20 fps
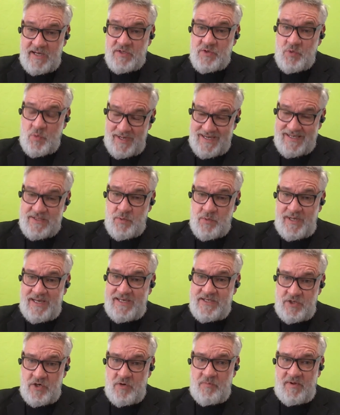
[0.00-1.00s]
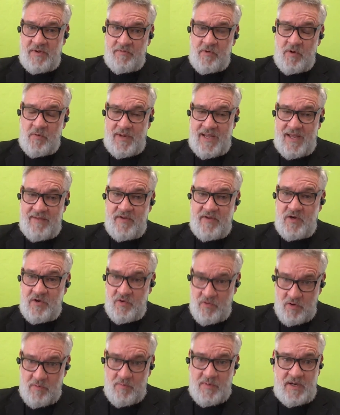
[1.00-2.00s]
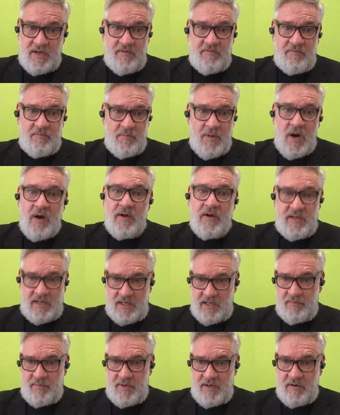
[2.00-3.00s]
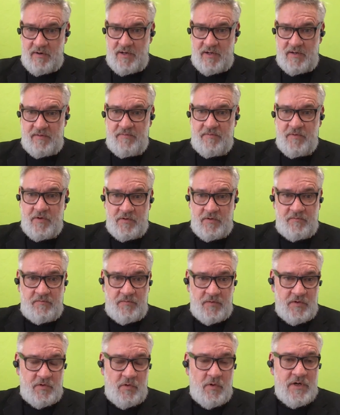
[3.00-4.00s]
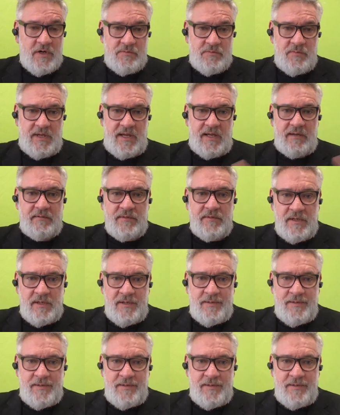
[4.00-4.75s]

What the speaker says: 2022 before we have a normative marketing period for tourism again.